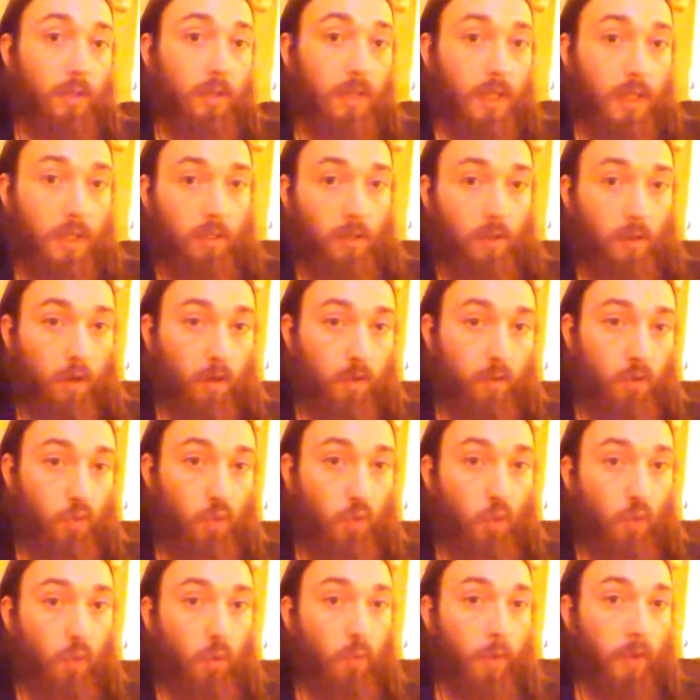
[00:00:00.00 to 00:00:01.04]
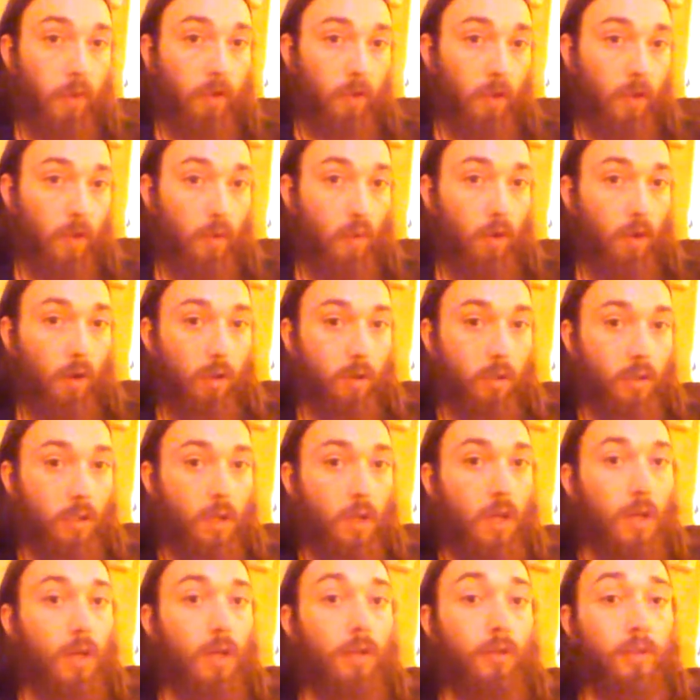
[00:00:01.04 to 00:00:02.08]
These are dual-wielding orcs,
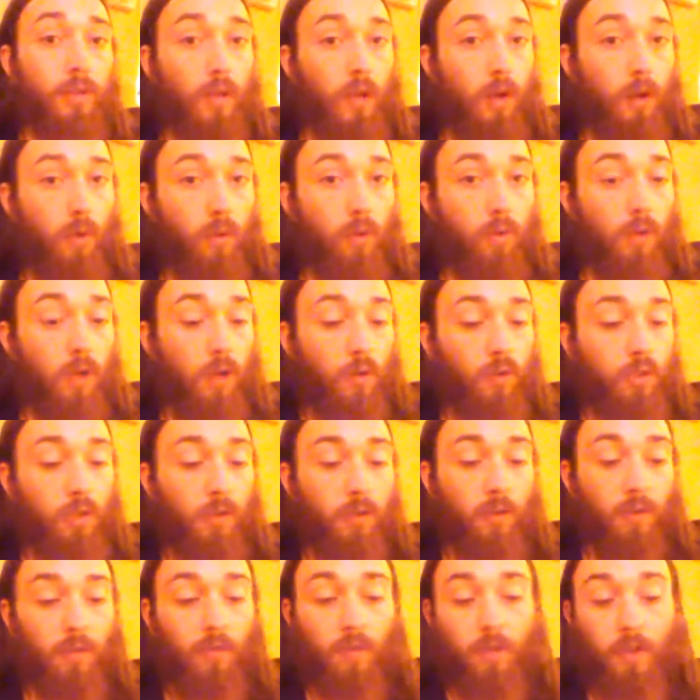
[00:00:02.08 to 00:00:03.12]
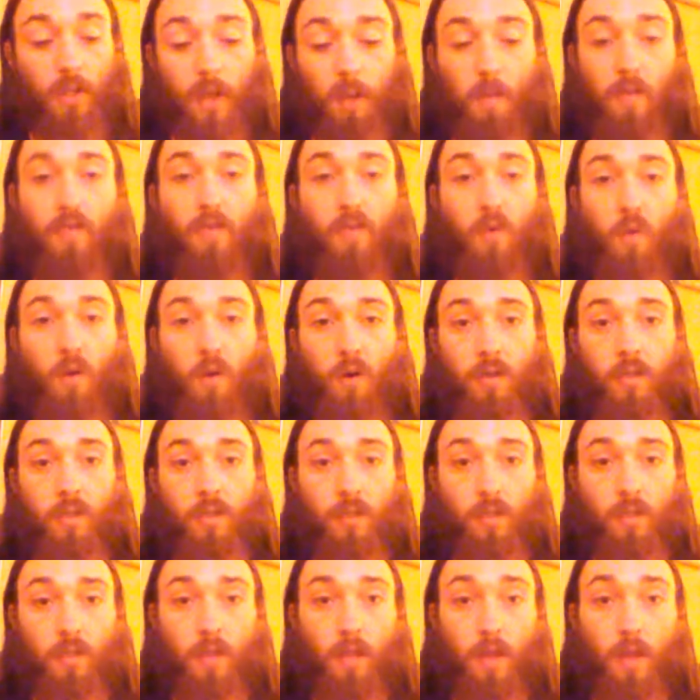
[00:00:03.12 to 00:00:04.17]
so no shield for them, of course.